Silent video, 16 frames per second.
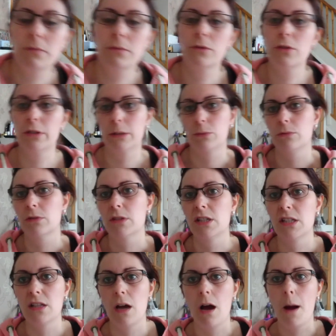tonic
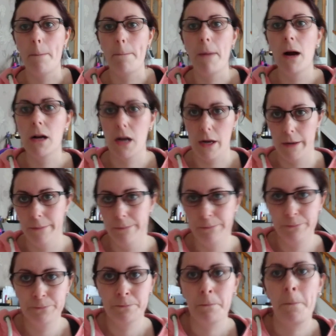waters are pucker.
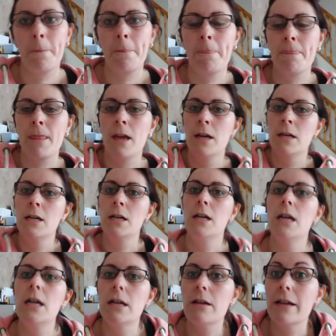
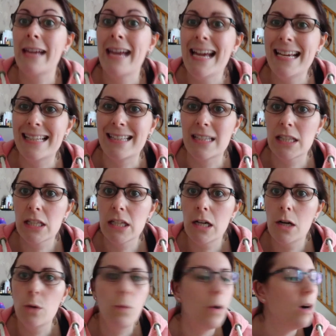Okay,
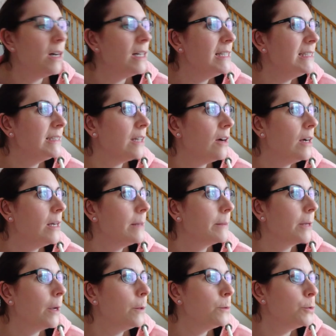star-wise, I am
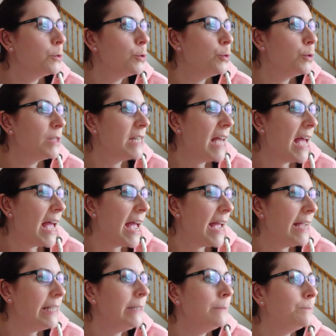going to
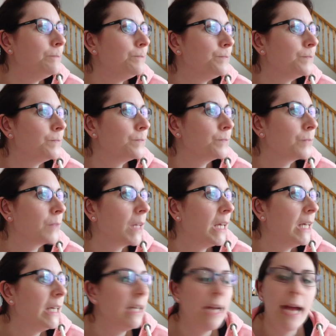say
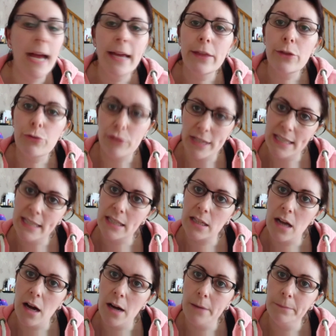a
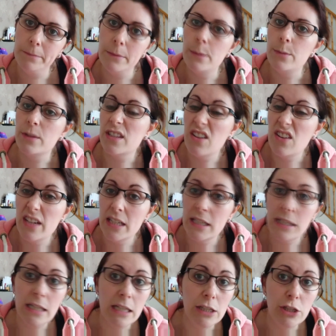3-star. It was
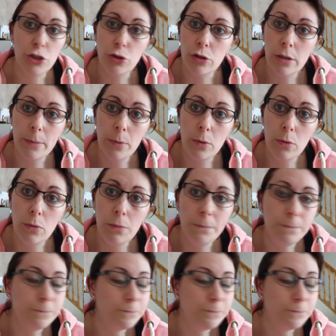nice, enjoyable,